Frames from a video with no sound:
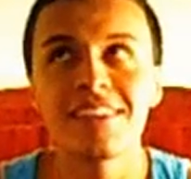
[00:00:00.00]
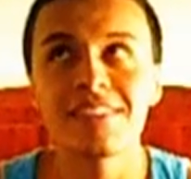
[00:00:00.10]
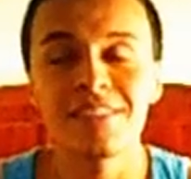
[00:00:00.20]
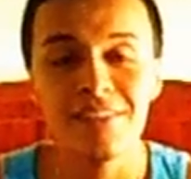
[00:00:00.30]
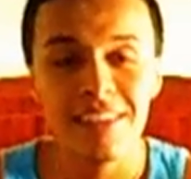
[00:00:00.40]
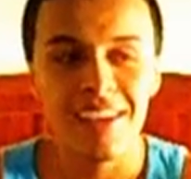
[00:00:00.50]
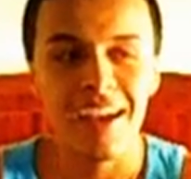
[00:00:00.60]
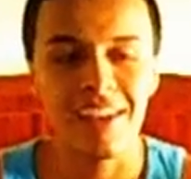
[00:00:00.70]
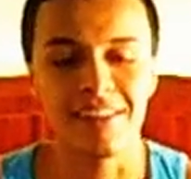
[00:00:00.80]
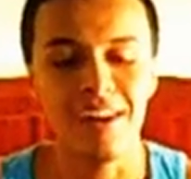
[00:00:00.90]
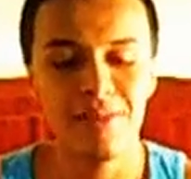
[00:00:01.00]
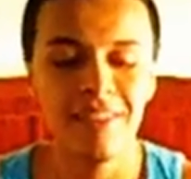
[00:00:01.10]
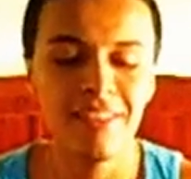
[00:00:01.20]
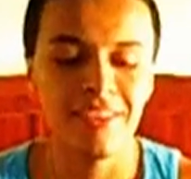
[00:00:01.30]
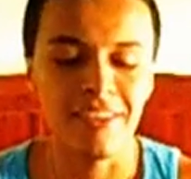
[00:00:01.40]
So yeah, I got
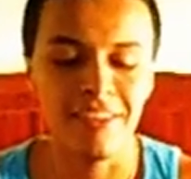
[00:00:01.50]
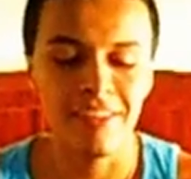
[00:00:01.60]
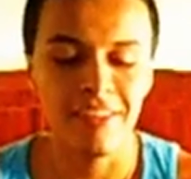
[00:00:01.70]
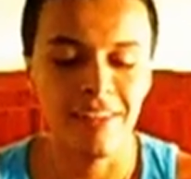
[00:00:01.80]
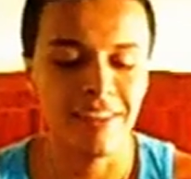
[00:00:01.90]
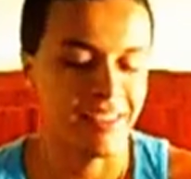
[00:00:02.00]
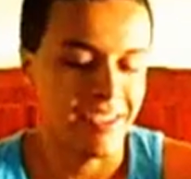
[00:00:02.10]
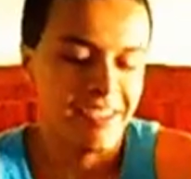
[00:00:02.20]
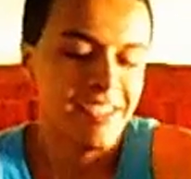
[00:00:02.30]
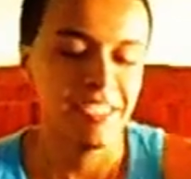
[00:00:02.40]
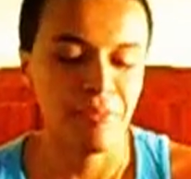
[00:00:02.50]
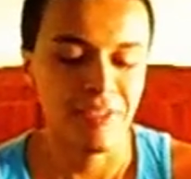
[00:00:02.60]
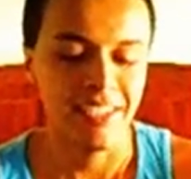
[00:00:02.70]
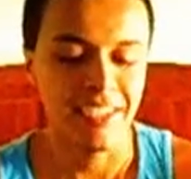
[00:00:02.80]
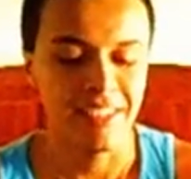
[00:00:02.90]
with her and like I just
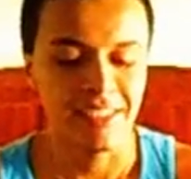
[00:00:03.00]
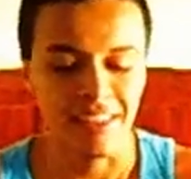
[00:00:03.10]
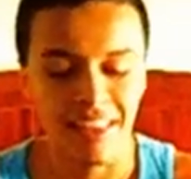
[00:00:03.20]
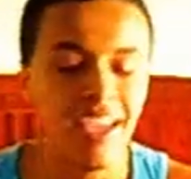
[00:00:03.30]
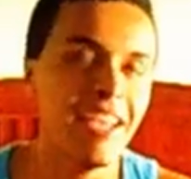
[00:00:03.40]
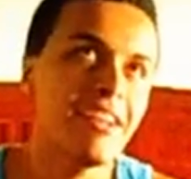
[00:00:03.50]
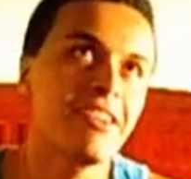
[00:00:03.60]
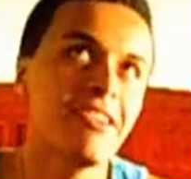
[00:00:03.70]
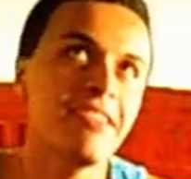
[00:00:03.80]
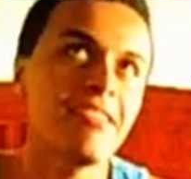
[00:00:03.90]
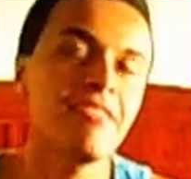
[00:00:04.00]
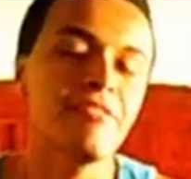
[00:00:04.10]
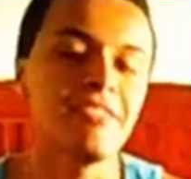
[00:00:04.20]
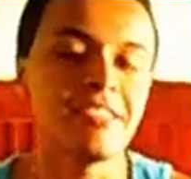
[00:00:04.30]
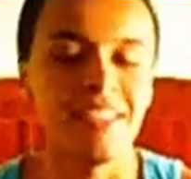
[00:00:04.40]
pretended to like her.
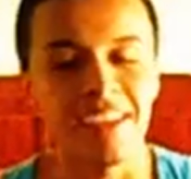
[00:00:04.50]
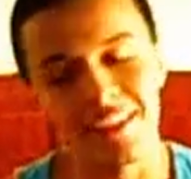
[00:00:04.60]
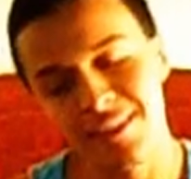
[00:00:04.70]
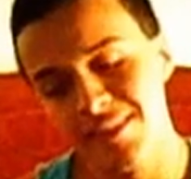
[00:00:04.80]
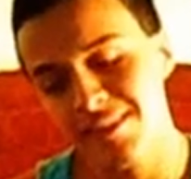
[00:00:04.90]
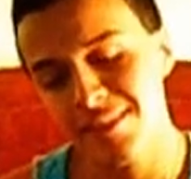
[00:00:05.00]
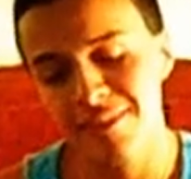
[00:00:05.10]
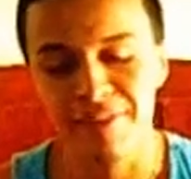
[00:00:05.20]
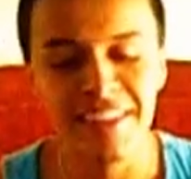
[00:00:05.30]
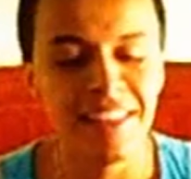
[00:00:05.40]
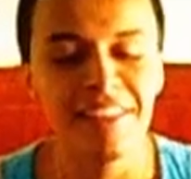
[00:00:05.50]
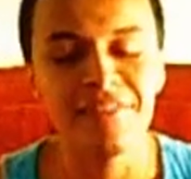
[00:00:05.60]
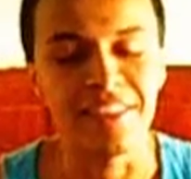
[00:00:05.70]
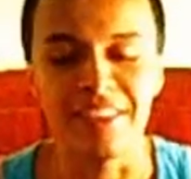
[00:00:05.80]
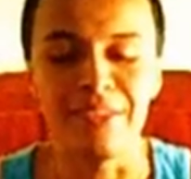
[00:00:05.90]
We didn't
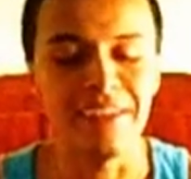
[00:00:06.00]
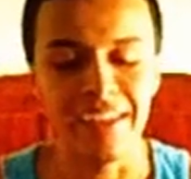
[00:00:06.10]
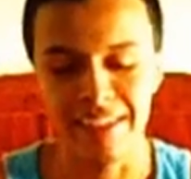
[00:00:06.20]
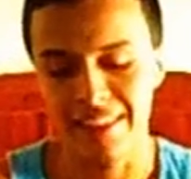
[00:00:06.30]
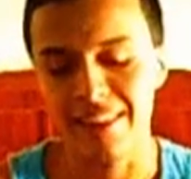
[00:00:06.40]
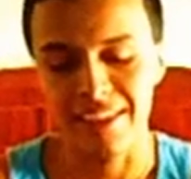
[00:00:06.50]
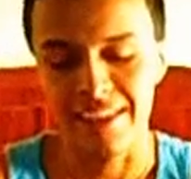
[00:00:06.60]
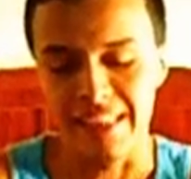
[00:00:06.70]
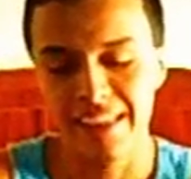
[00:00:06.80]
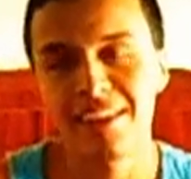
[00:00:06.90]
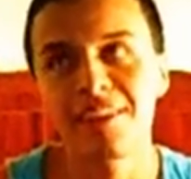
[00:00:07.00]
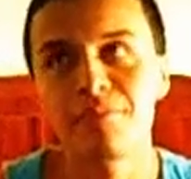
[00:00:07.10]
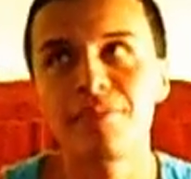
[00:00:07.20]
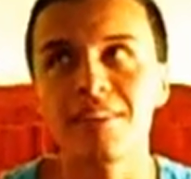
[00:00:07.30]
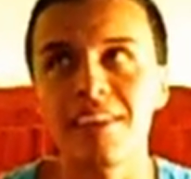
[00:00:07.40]
even do anything,
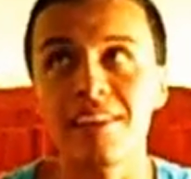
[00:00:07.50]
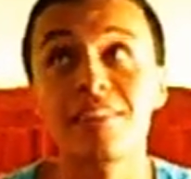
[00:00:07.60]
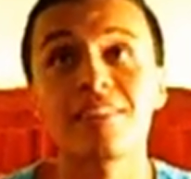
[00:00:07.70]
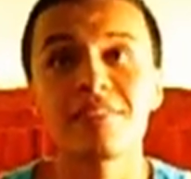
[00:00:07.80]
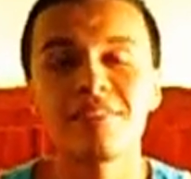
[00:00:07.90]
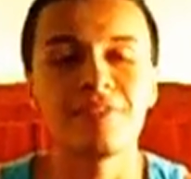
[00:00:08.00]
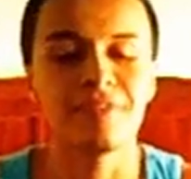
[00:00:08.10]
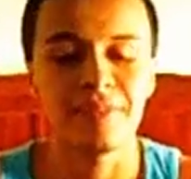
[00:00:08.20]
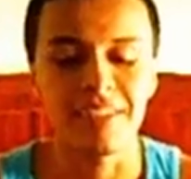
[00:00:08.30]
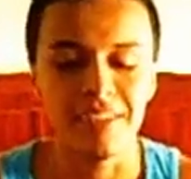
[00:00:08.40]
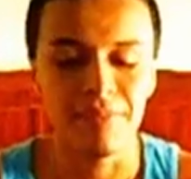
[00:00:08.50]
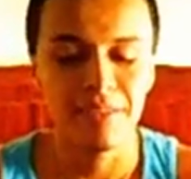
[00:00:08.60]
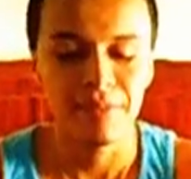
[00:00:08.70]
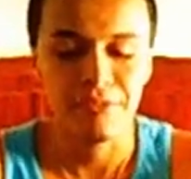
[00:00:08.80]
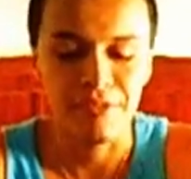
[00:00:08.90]
but like oh my god,
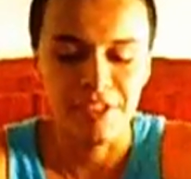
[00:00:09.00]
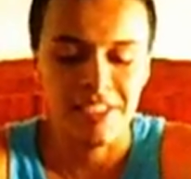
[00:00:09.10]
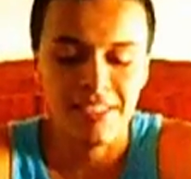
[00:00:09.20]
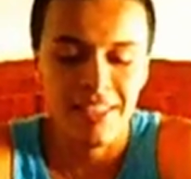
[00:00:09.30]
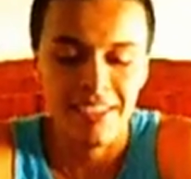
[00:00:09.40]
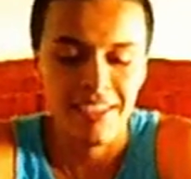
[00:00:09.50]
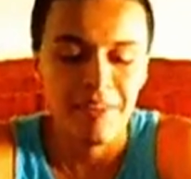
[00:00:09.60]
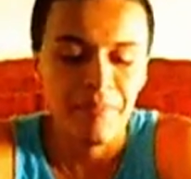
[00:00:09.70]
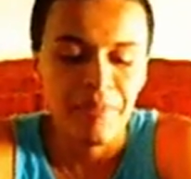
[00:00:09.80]
people were just like,